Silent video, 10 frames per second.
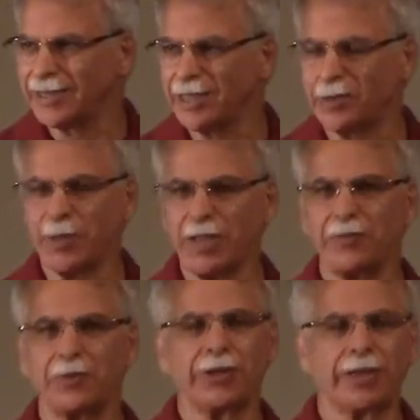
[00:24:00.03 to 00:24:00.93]
It's
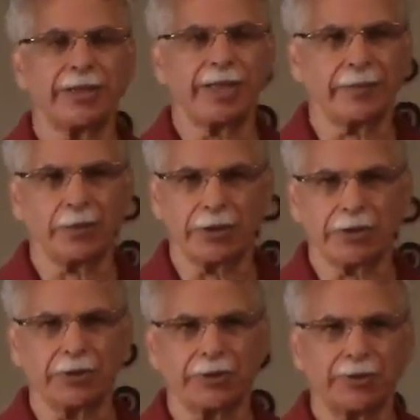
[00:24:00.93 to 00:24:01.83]
painful not to have
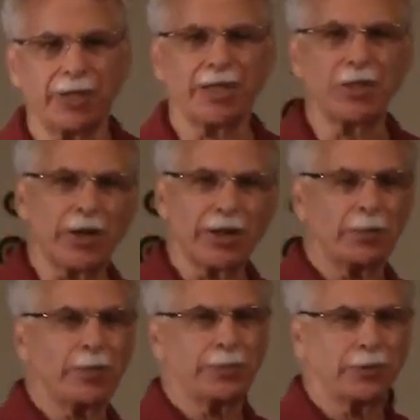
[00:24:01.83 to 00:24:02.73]
grandchildren. You know, I
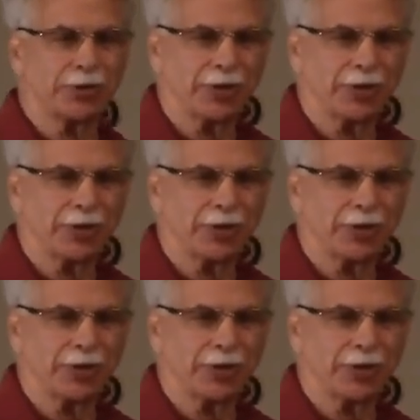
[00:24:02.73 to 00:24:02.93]
hear people